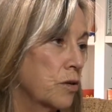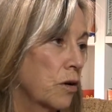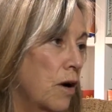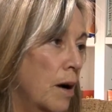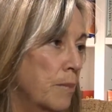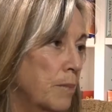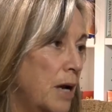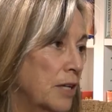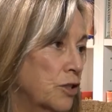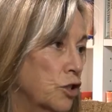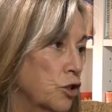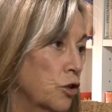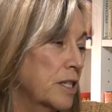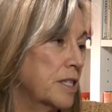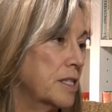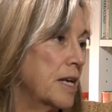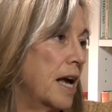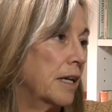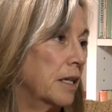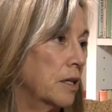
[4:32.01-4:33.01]
or I'm not sure
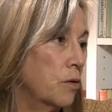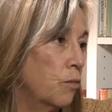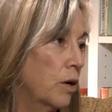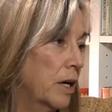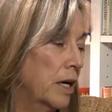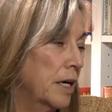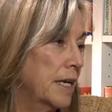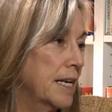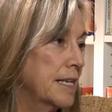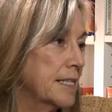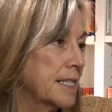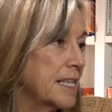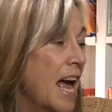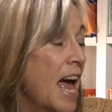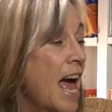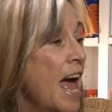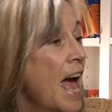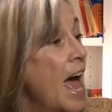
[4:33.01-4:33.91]
exactly what it is.